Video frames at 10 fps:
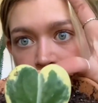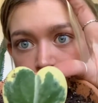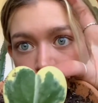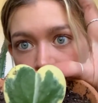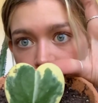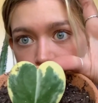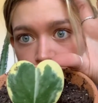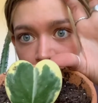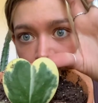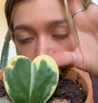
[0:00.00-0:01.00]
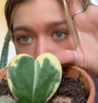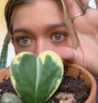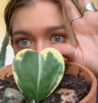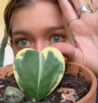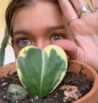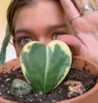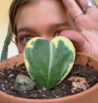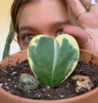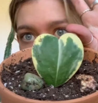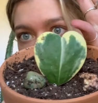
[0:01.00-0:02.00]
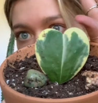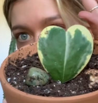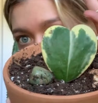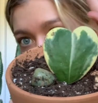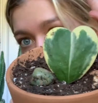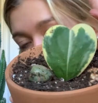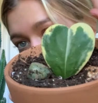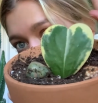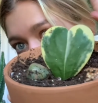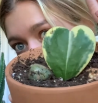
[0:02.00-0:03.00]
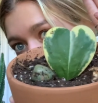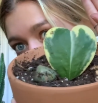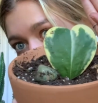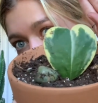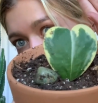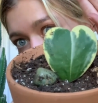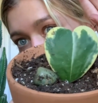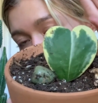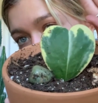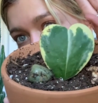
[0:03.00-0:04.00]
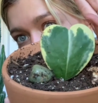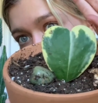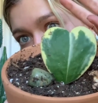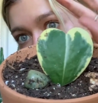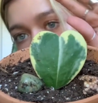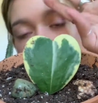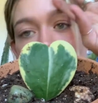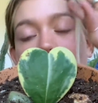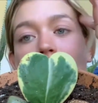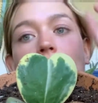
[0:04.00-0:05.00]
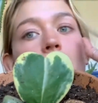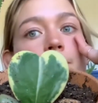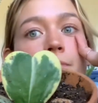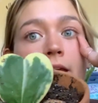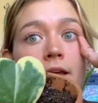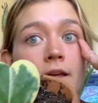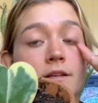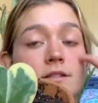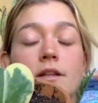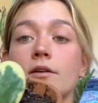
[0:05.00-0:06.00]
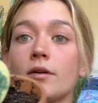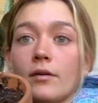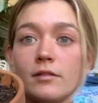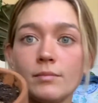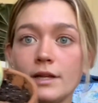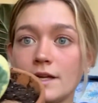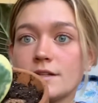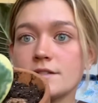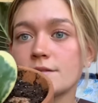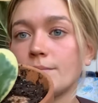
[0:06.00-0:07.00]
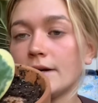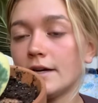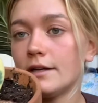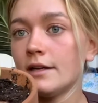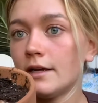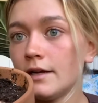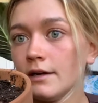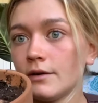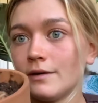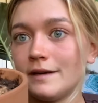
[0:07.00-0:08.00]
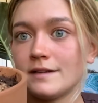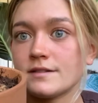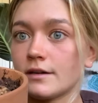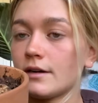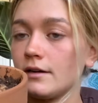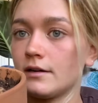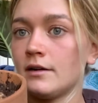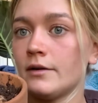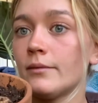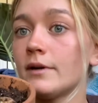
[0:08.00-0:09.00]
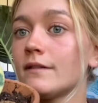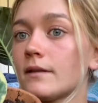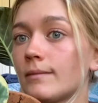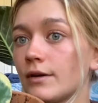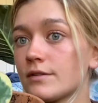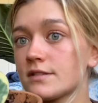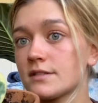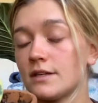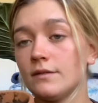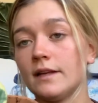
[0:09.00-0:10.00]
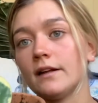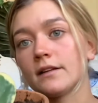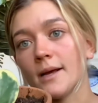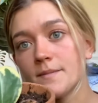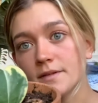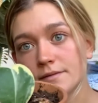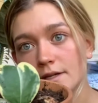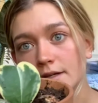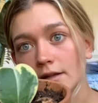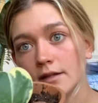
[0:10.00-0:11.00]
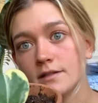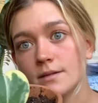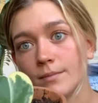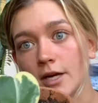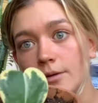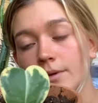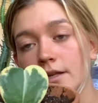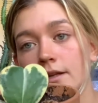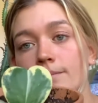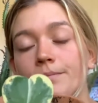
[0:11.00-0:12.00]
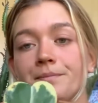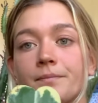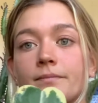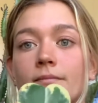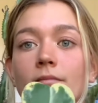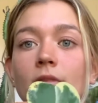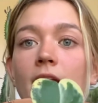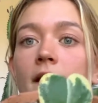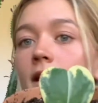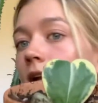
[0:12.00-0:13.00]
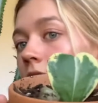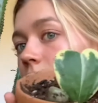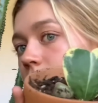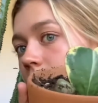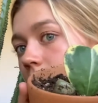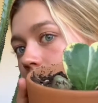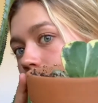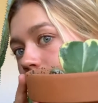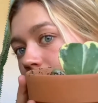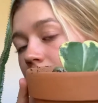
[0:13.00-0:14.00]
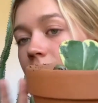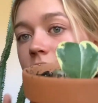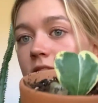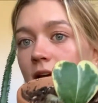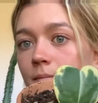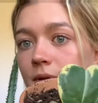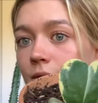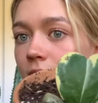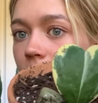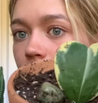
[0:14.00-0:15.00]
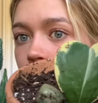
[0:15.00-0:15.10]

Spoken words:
But even just as one leaf, they're very cool to have in your collection. Slow growing plants, but Hoyas are one of the most unique types of succulents in my opinion. So yeah, here's that beauty.